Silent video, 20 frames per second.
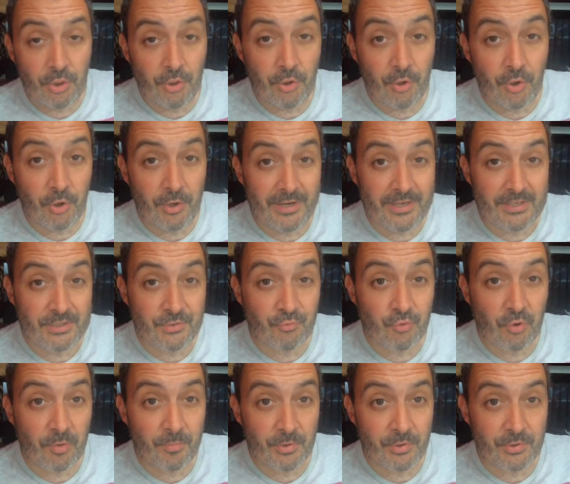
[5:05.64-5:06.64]
there is
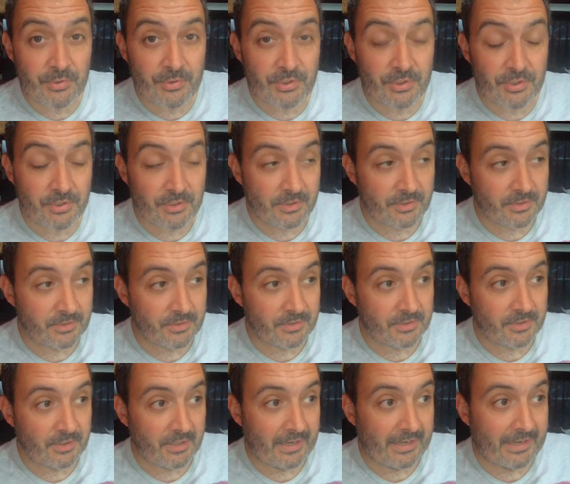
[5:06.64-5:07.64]
rumours
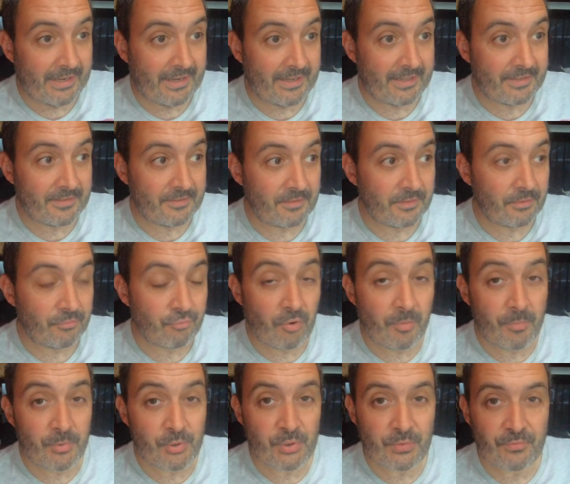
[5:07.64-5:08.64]
and
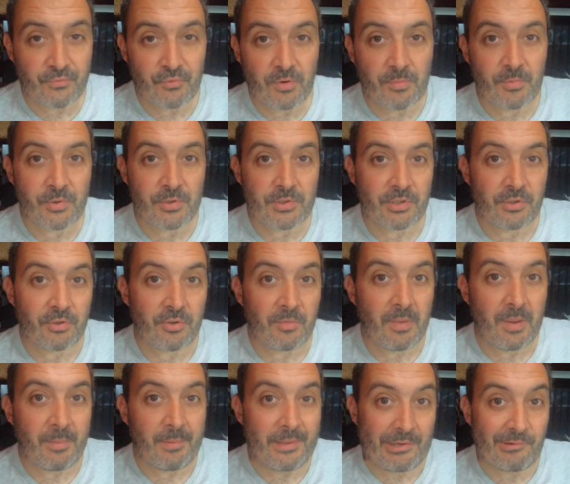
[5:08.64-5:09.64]
rumours of rumours that there
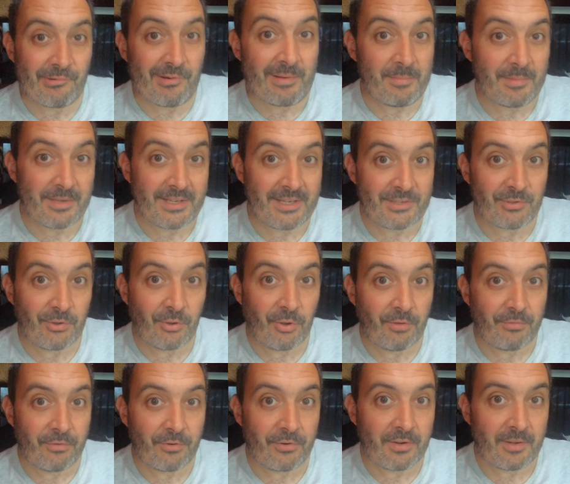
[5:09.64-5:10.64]
may be cream teas on
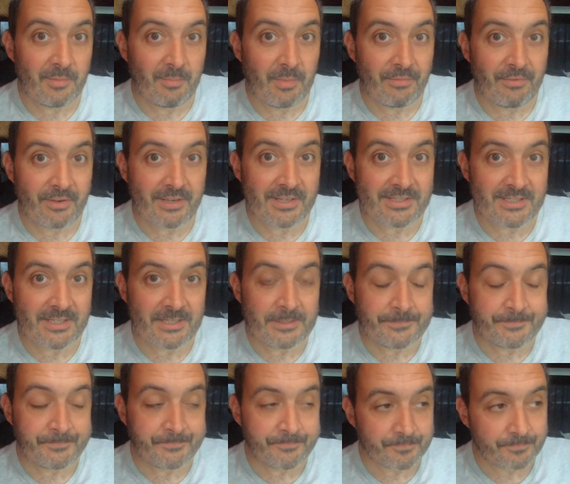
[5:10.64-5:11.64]
offer in Mevagissey.
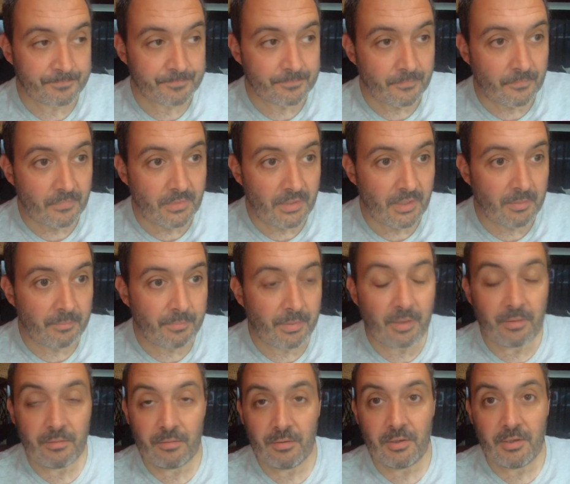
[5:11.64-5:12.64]

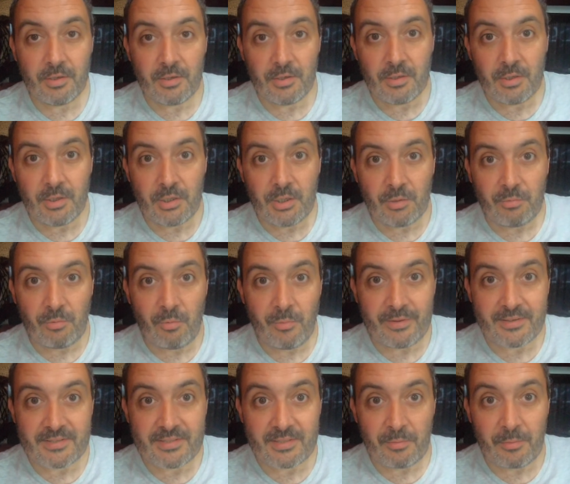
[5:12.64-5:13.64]
But we'll
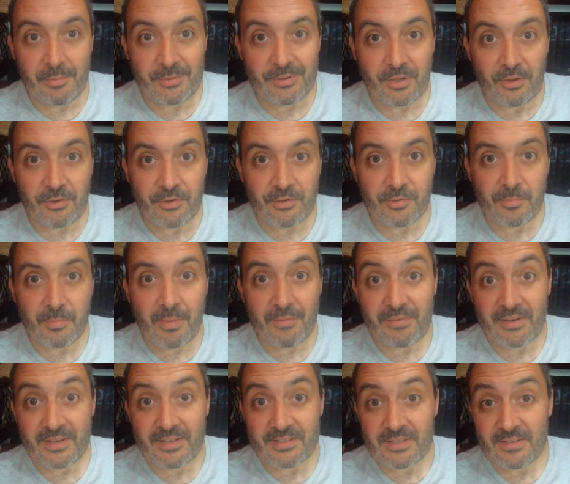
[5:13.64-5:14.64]
wait to see we we get down there. So
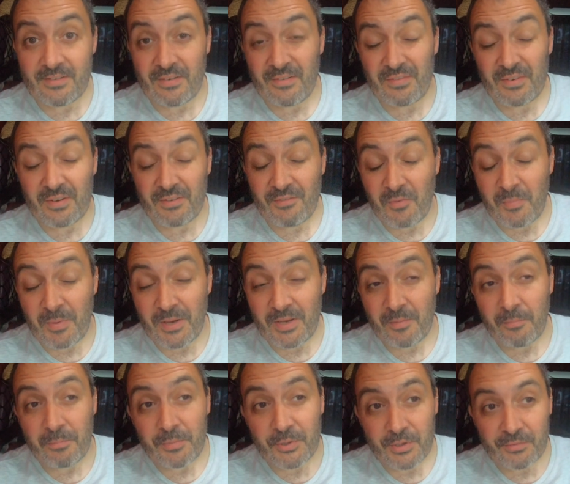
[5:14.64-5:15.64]
Mevagissey, if you've never been,
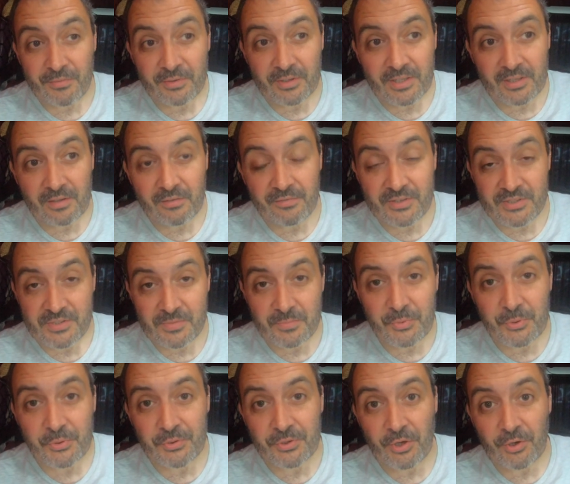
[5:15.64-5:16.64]
beautiful little fishing
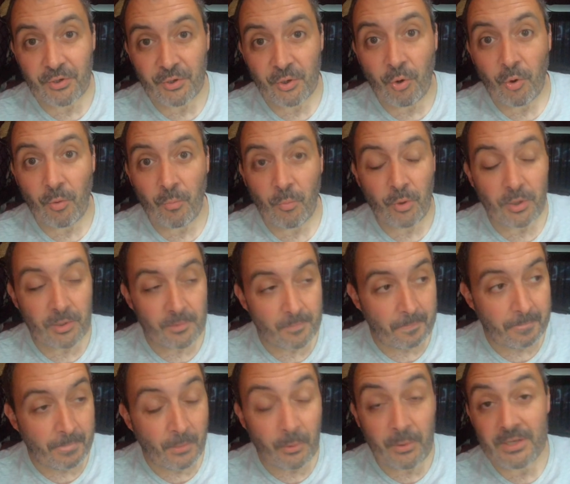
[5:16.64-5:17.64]
port down in Cornwall.
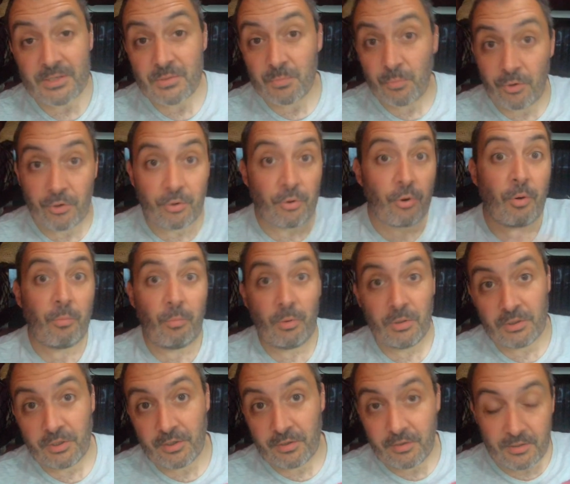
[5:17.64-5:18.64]
Oh yes, we're in mm. Cornwall
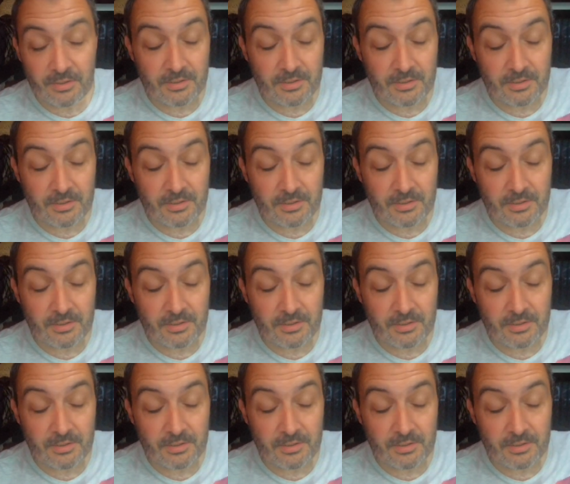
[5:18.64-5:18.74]
now.